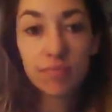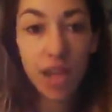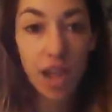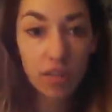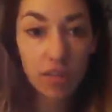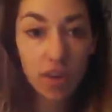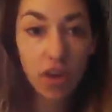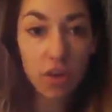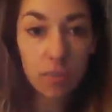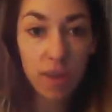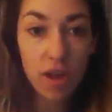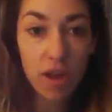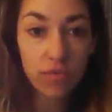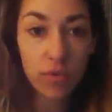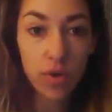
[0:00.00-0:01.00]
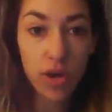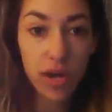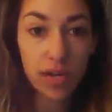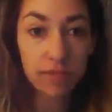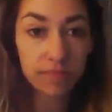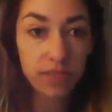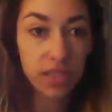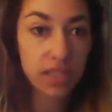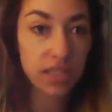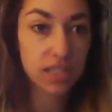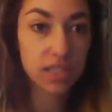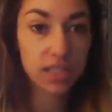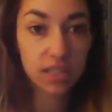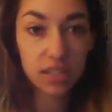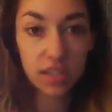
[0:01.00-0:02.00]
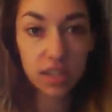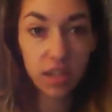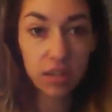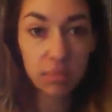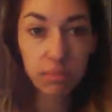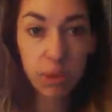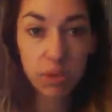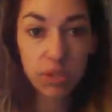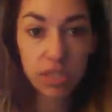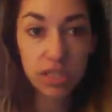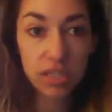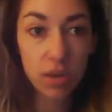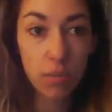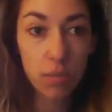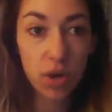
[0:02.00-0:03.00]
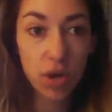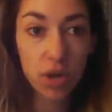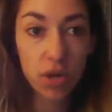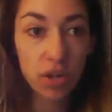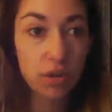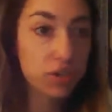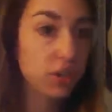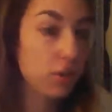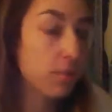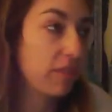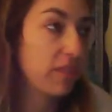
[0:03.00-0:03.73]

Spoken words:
I've called them out for it. It's posted somewhere on YouTube.